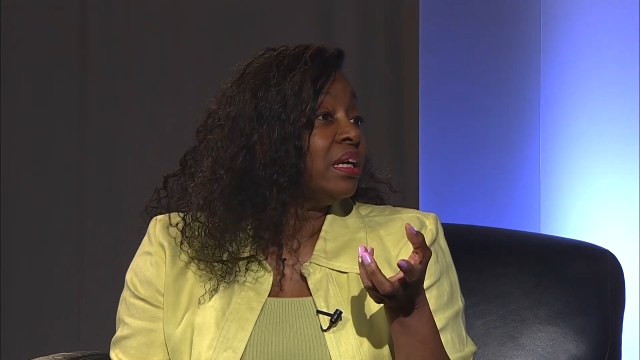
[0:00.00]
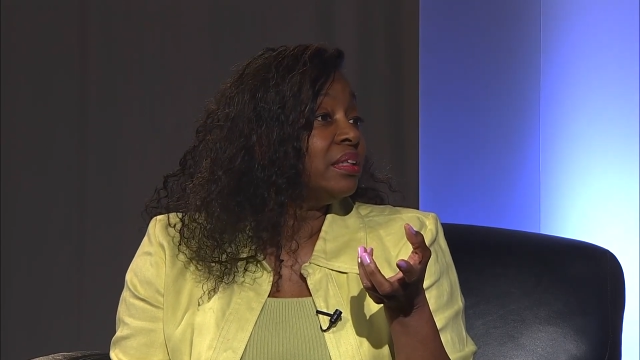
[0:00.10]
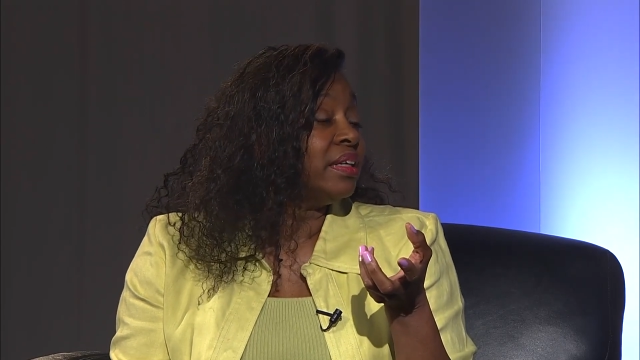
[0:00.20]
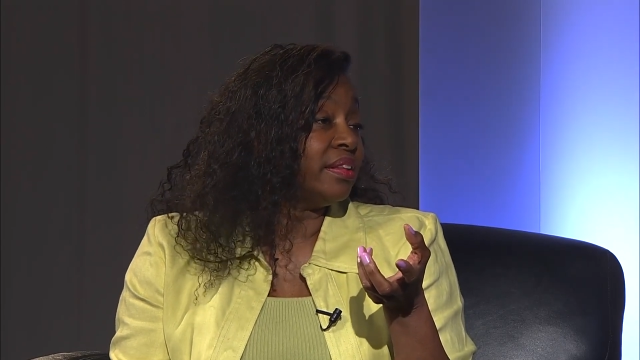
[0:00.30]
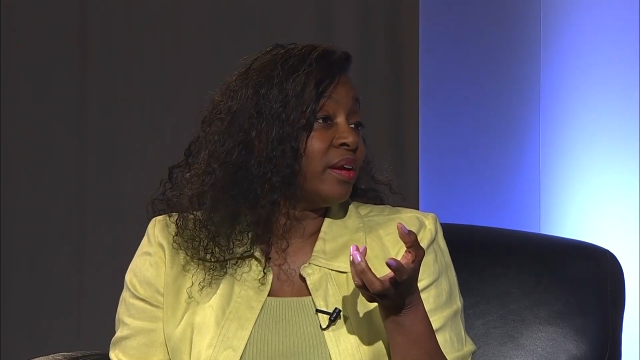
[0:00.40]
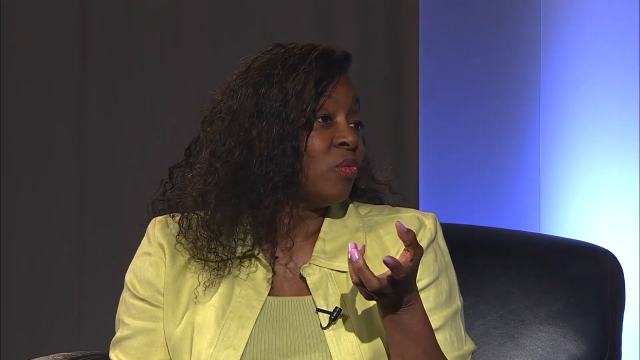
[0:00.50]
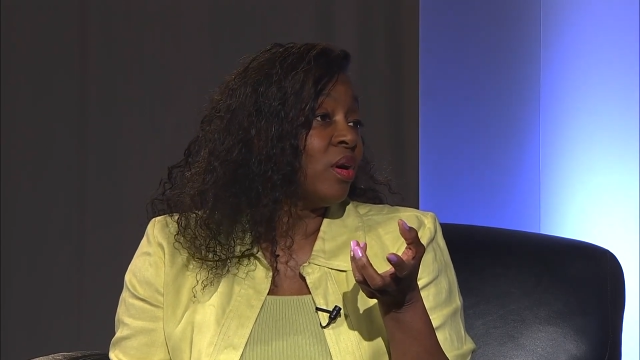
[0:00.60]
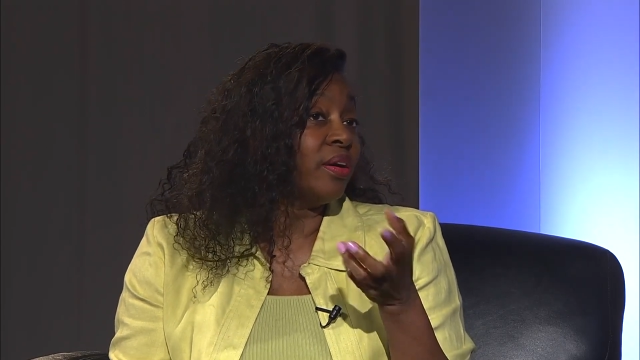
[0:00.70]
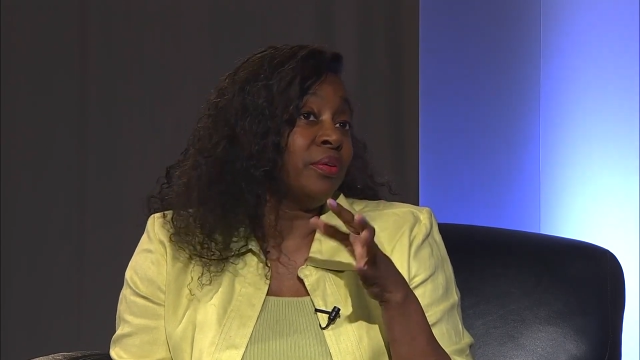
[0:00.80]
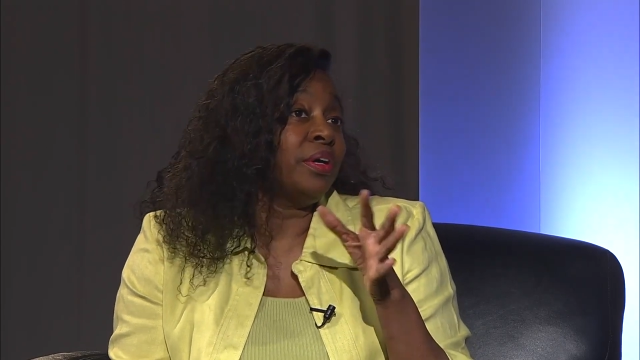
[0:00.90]
that they
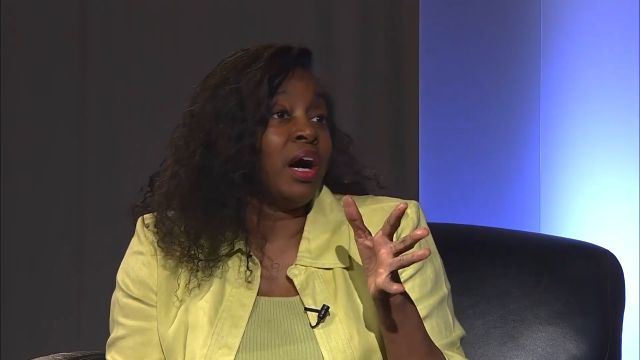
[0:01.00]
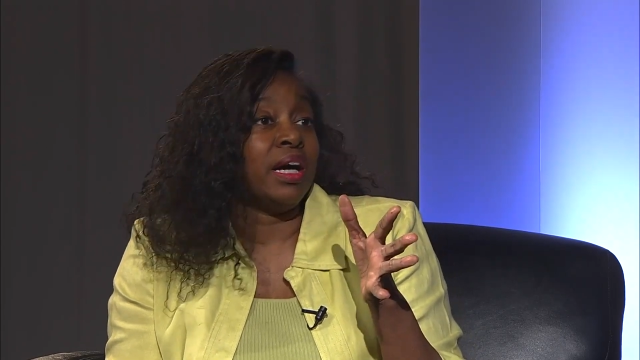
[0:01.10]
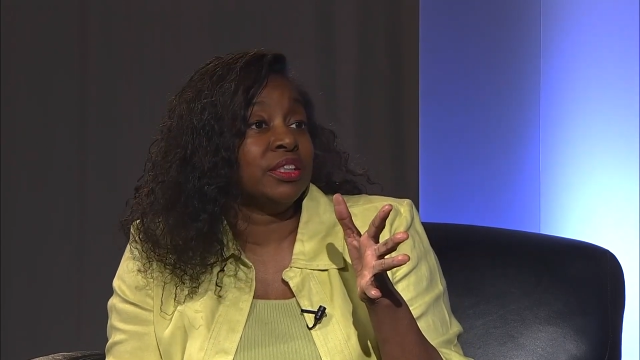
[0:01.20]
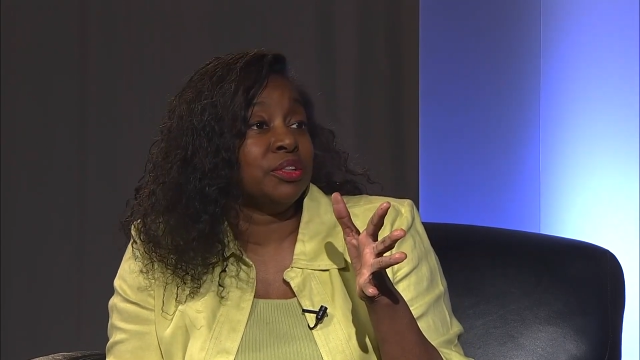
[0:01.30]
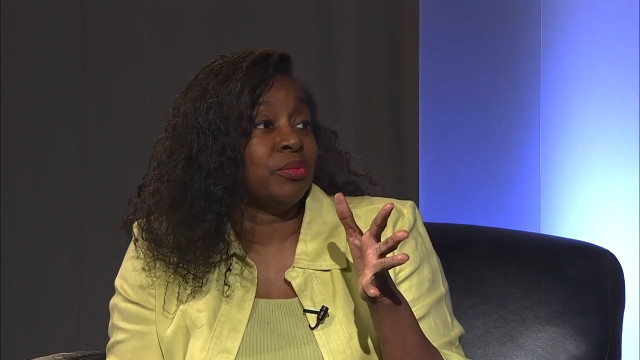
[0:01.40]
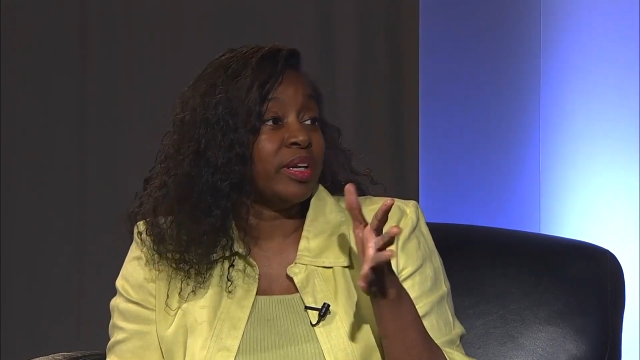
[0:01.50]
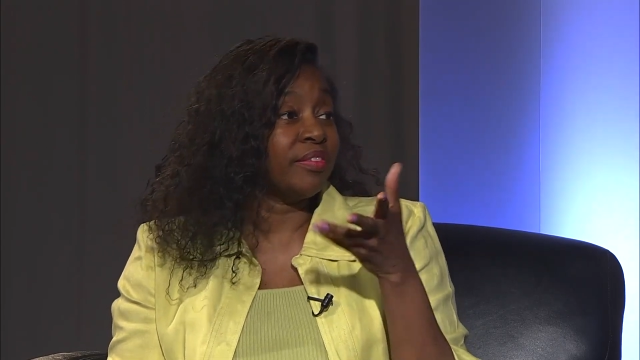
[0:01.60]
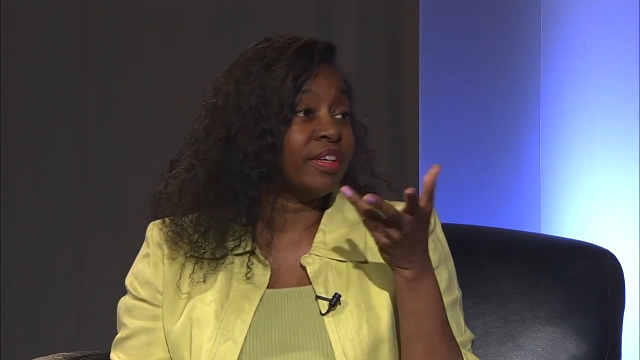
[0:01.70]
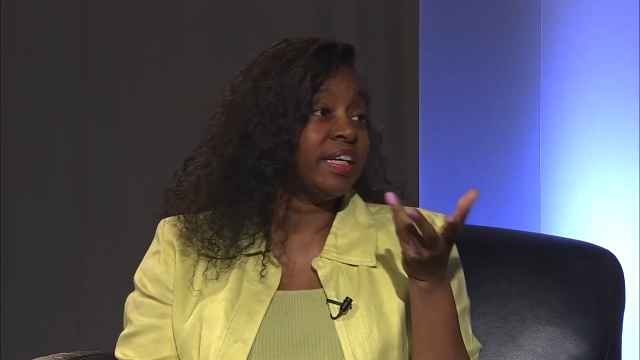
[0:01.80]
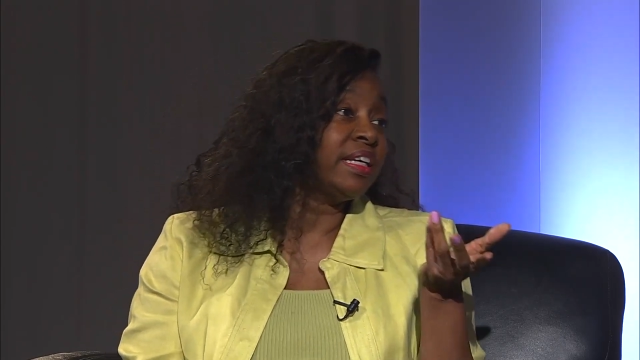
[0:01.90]
won, or an Oscar,
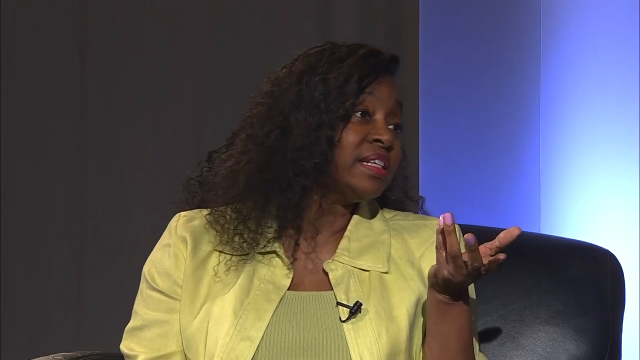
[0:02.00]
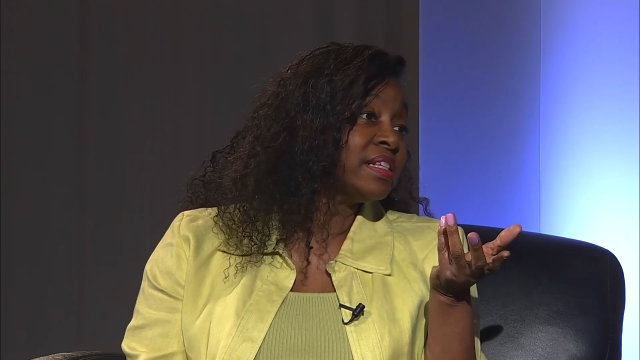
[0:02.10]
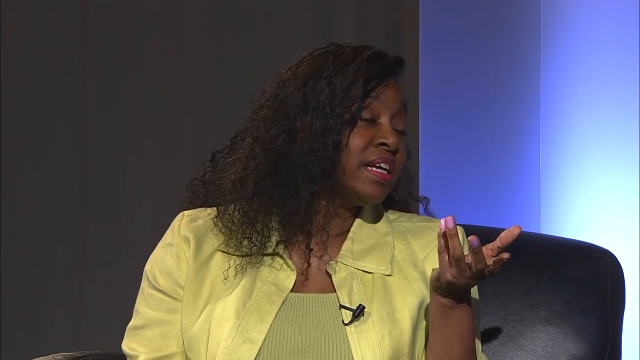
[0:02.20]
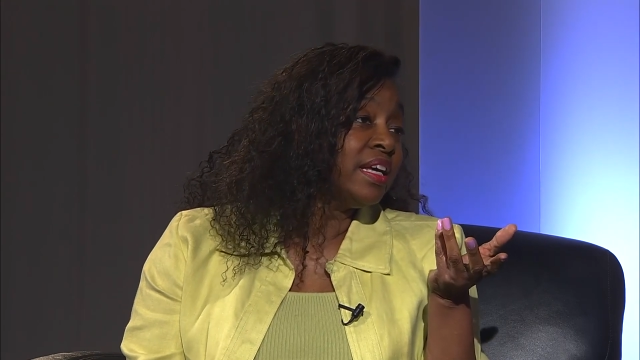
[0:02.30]
whatever it is,